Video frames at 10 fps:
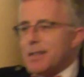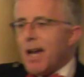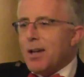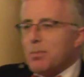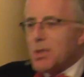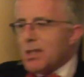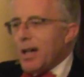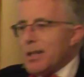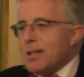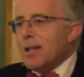down
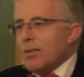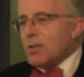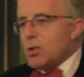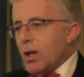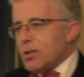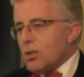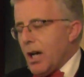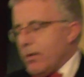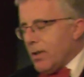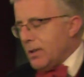beside the truck
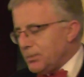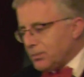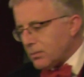driver.